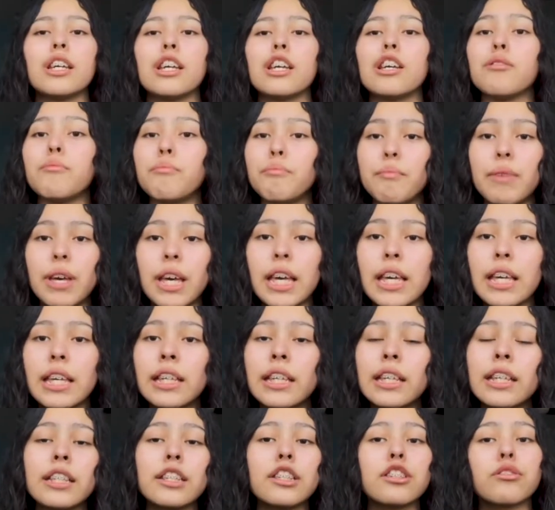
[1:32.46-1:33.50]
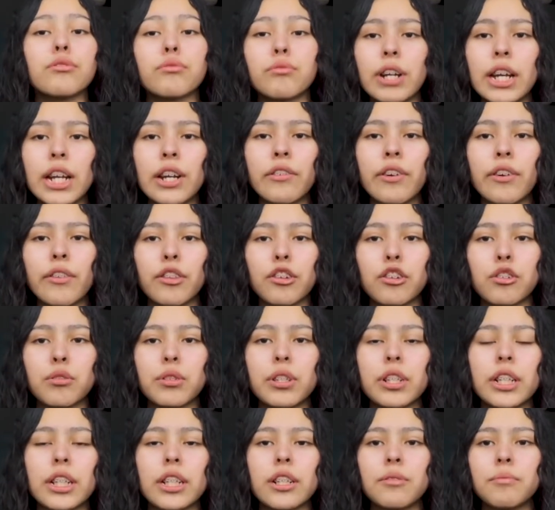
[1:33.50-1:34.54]
May is right around the
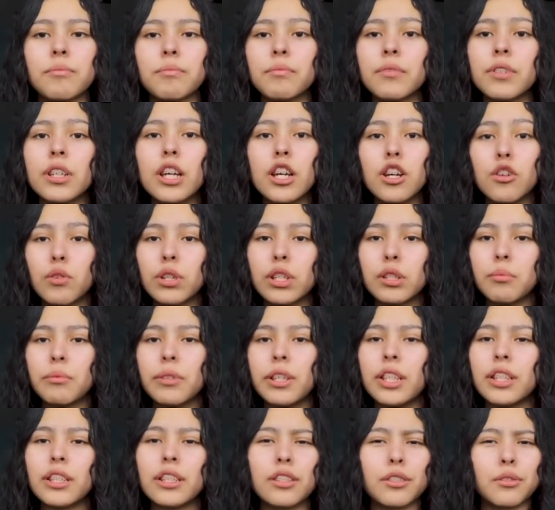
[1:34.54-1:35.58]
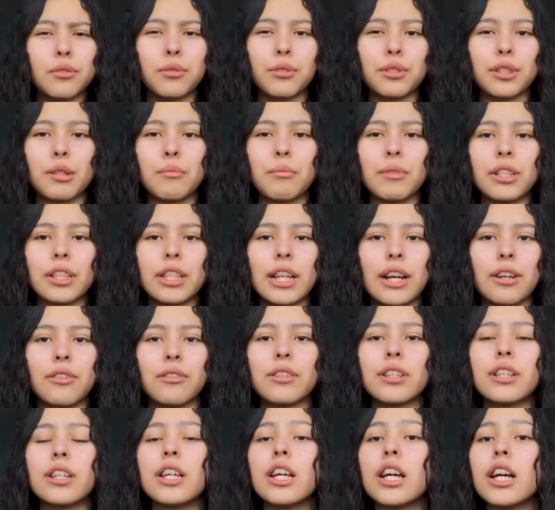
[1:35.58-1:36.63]
corner, which means school is almost out.
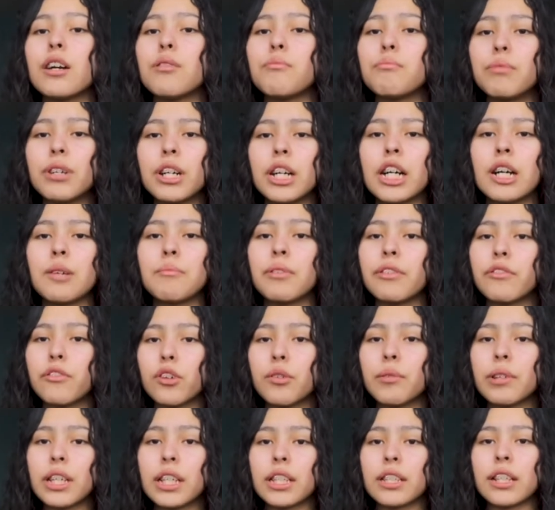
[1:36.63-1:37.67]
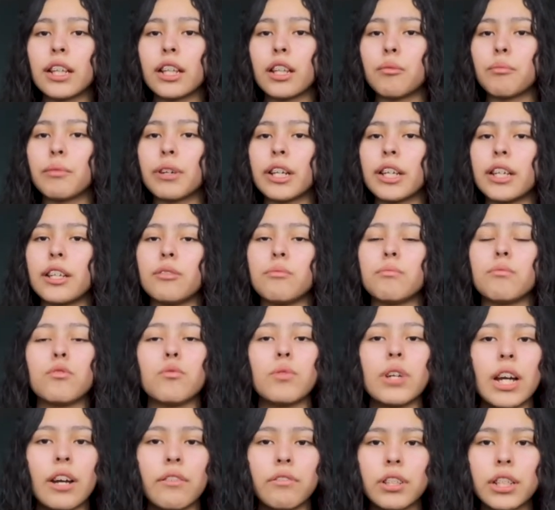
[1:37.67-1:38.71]
But before we can celebrate, we
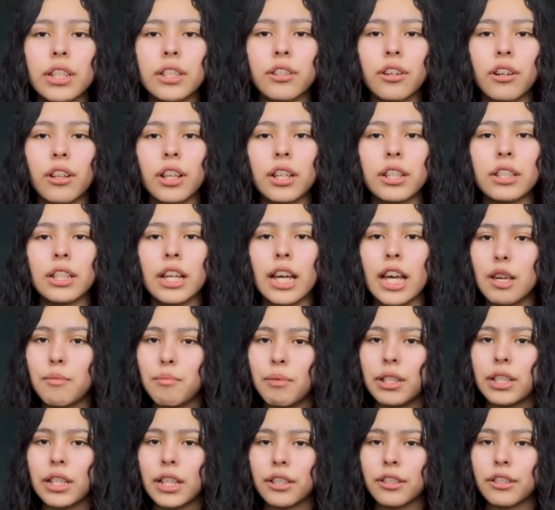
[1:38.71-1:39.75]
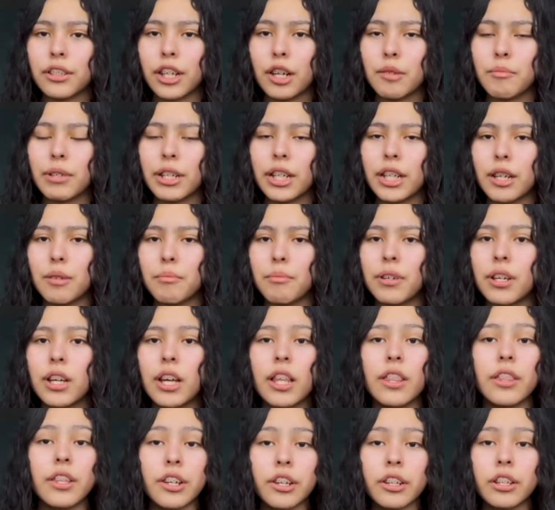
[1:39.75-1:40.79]
have to acknowledge that AP tests are coming up,
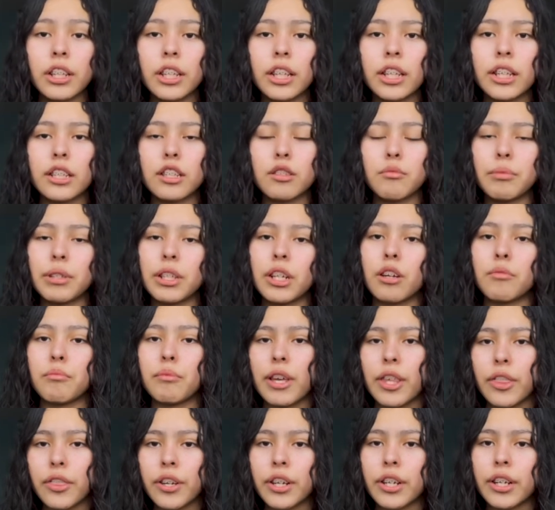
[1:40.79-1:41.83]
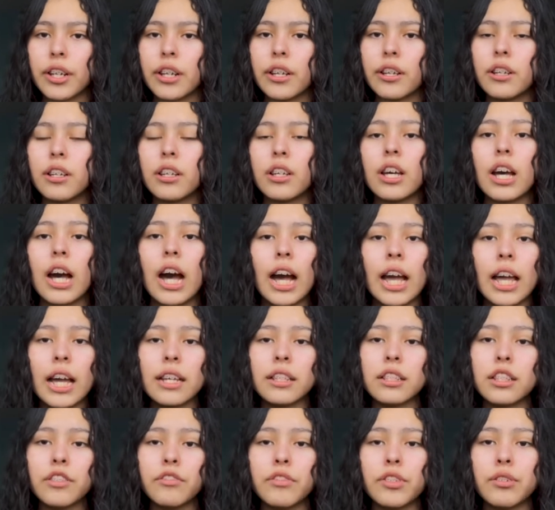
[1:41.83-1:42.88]
the earliest being on May 3rd. I asked
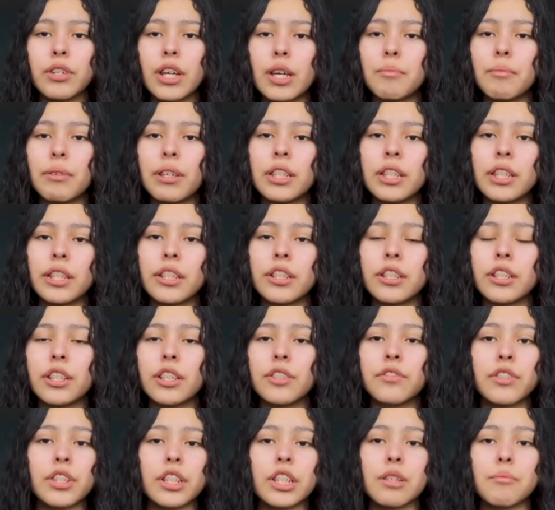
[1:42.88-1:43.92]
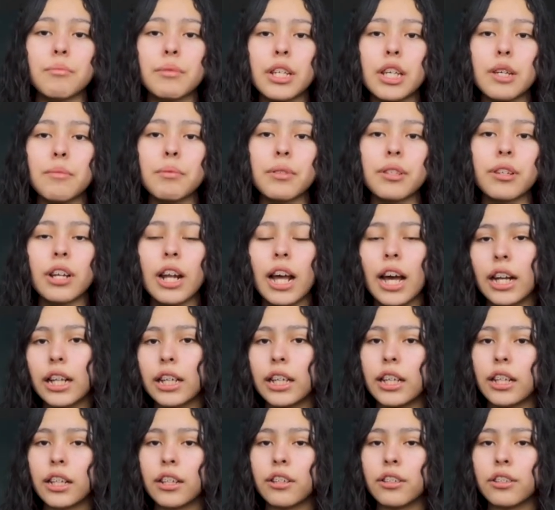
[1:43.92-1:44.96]
a few AP teachers for some tips on how to get
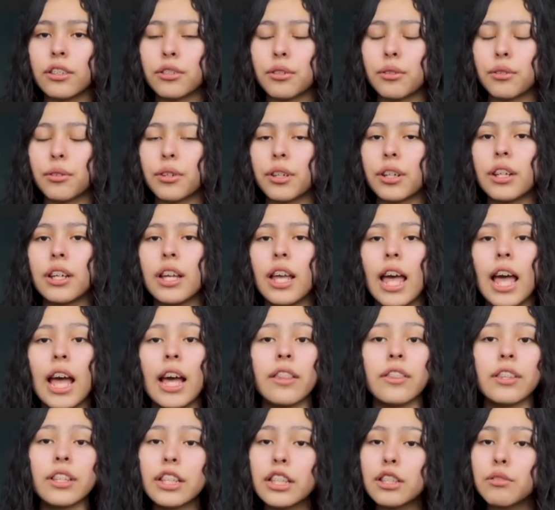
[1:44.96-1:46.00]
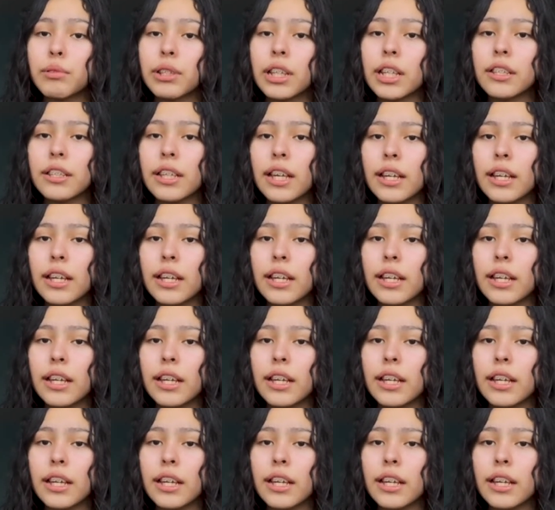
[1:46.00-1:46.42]
a good score, and this is what they said.